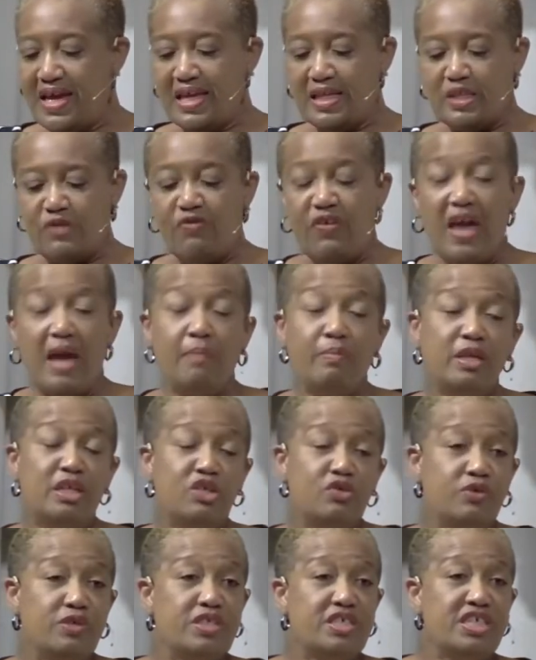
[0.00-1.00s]
its
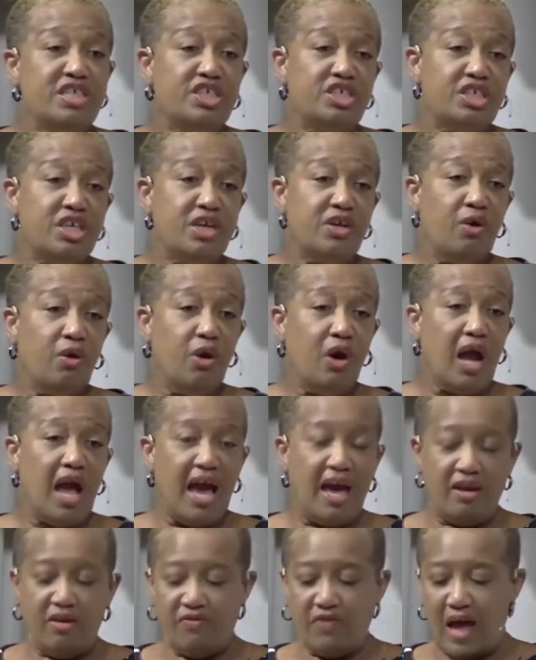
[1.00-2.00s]
family tradition, or
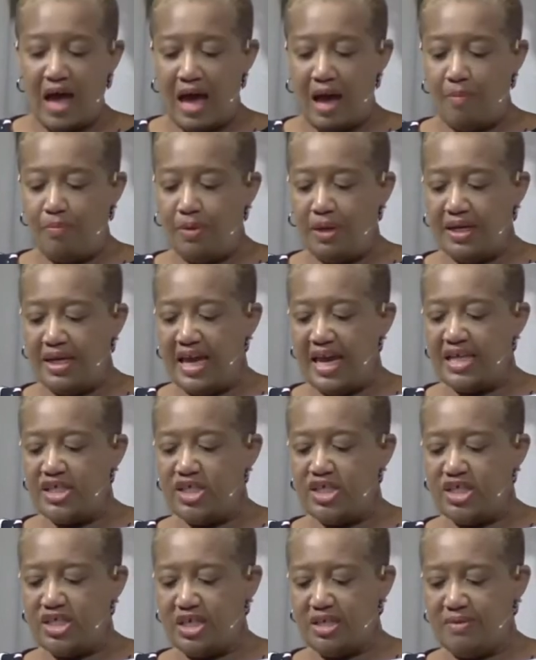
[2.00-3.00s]
out of
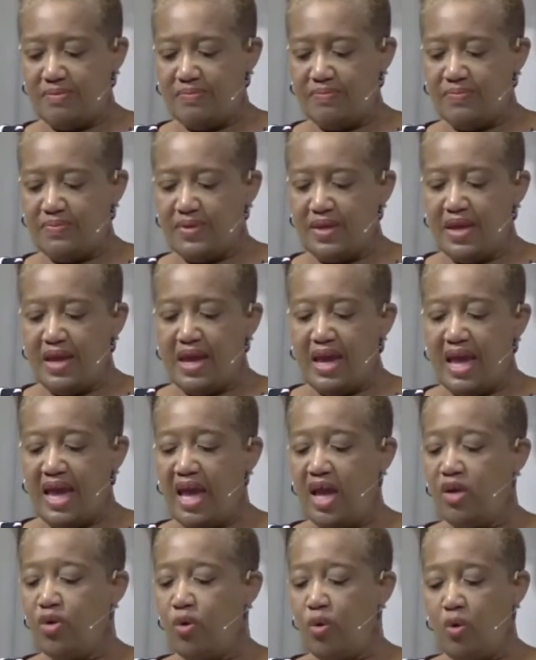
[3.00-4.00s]
obligation
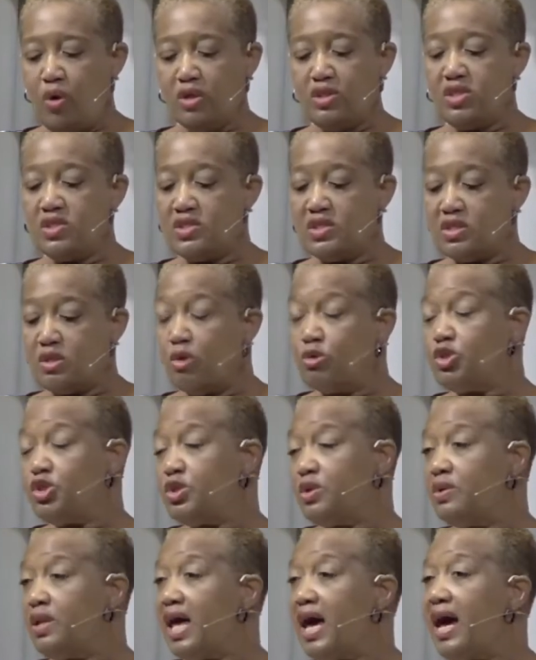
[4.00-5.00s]
and or to
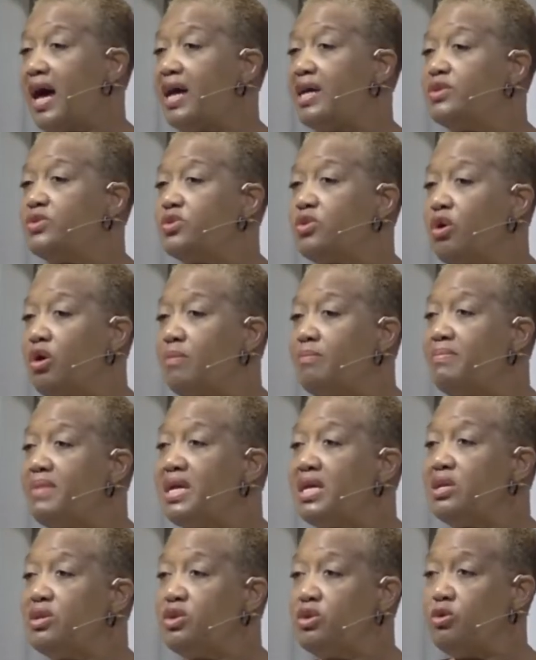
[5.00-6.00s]
socialize or
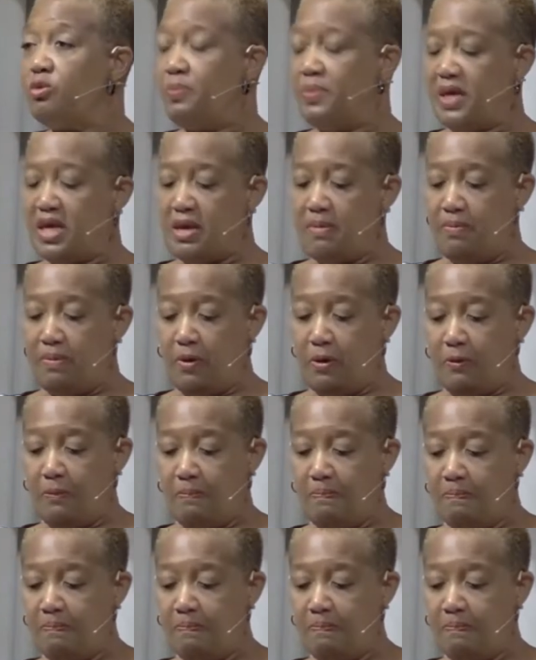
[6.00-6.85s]
meet new people.